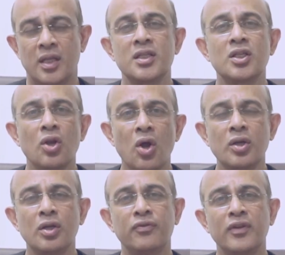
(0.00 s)
There is a
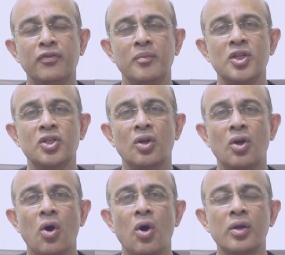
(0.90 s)
lot of information
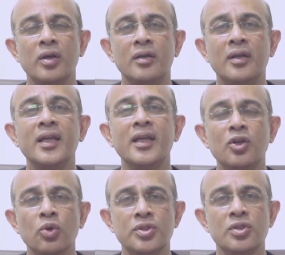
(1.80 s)
on
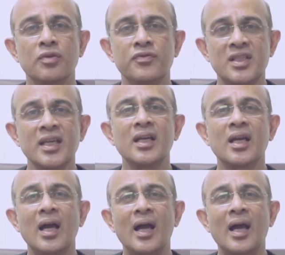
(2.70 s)
taking doses of zinc